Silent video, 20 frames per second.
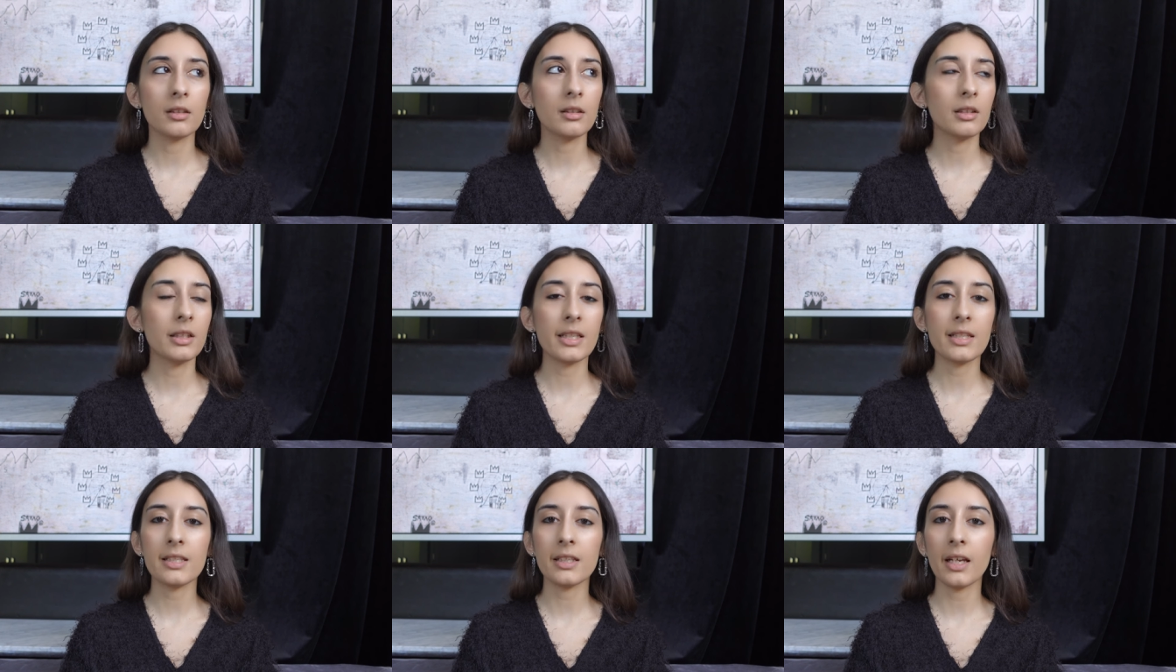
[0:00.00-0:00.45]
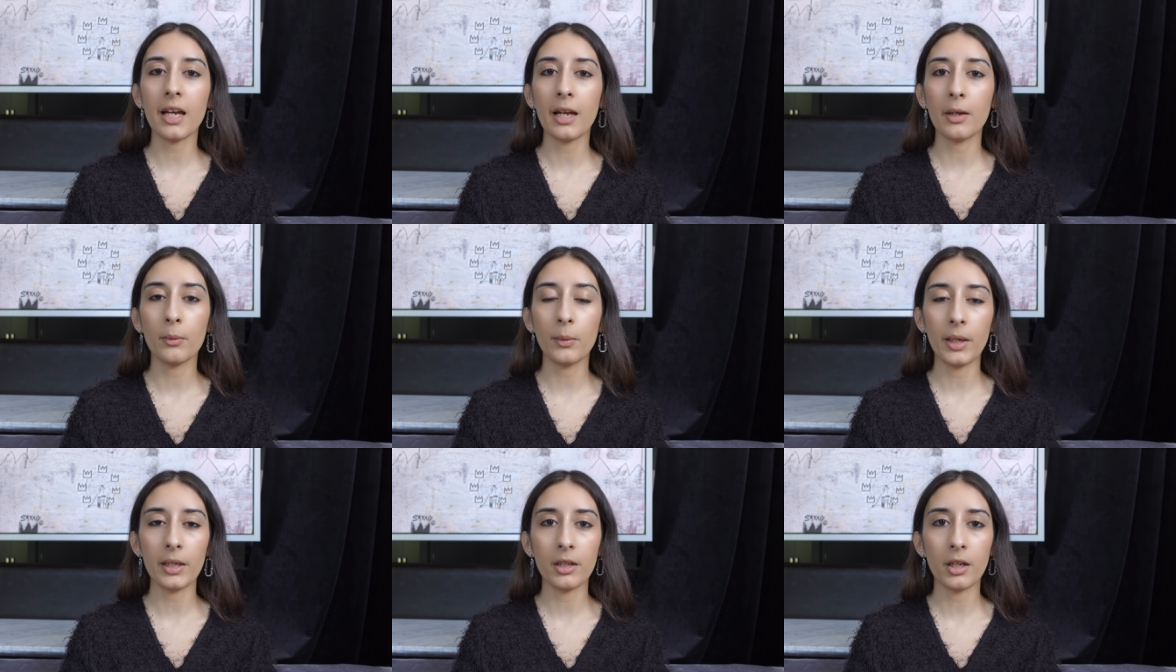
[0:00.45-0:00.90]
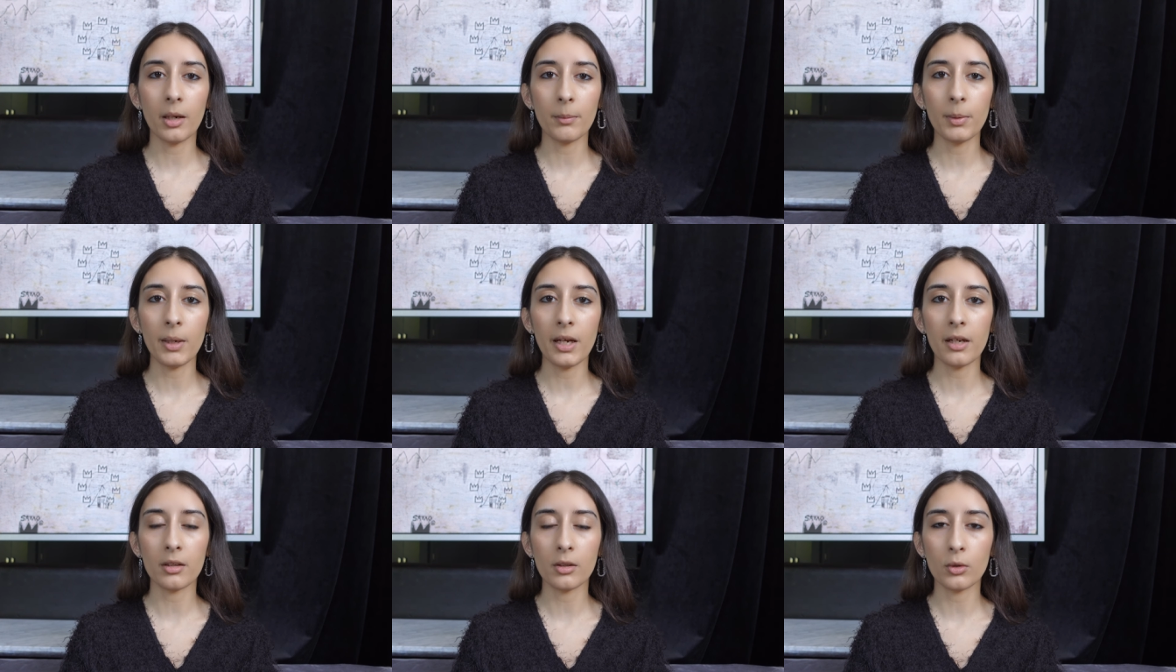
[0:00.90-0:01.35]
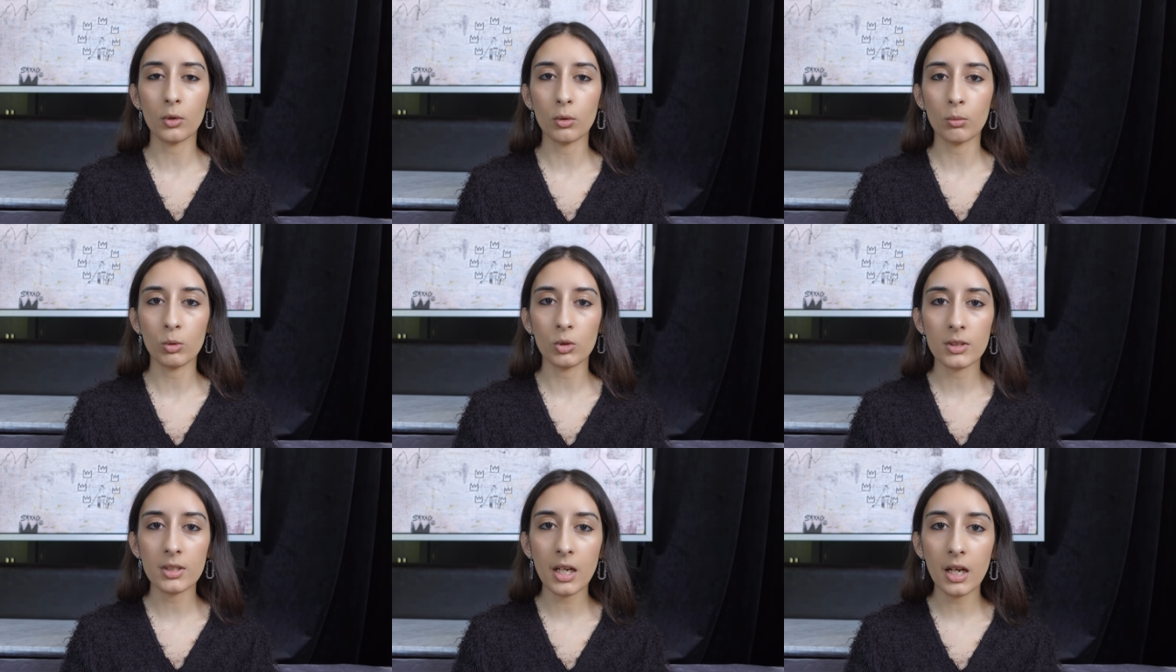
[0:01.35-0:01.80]
Let's say I wake up at a
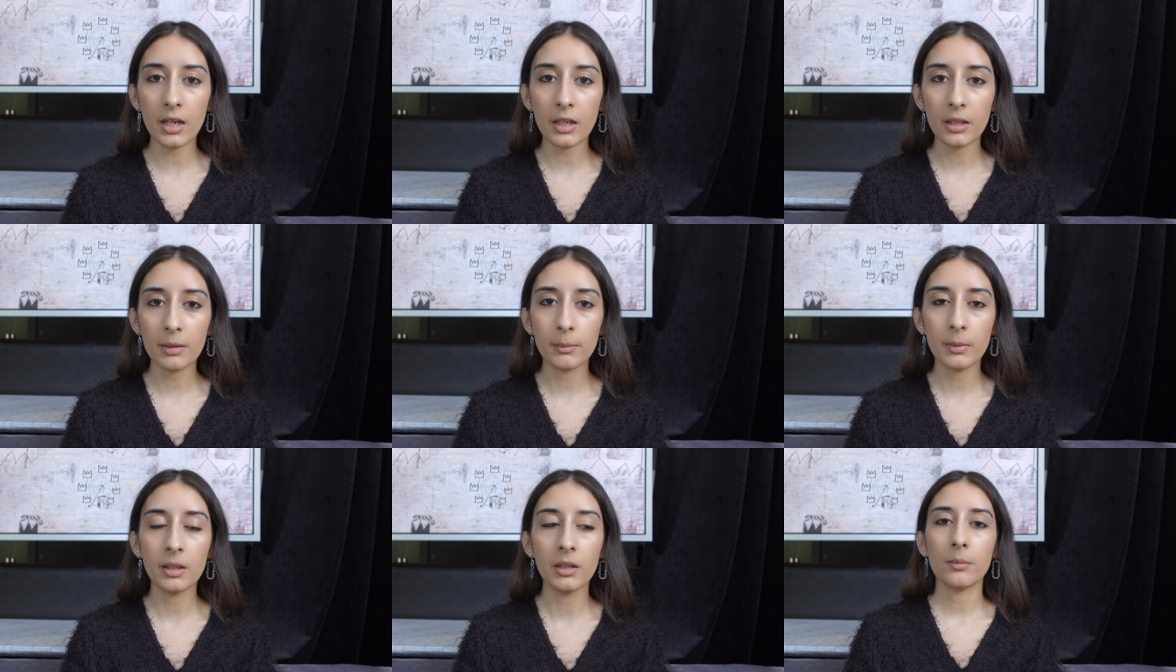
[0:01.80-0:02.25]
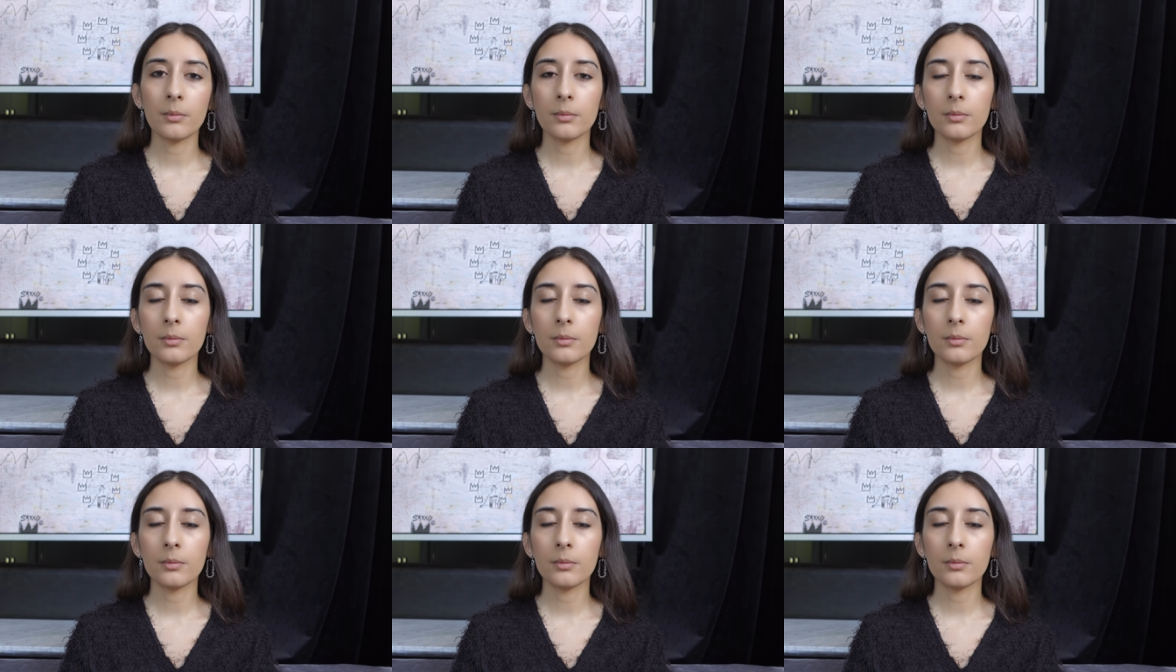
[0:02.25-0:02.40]
normal time,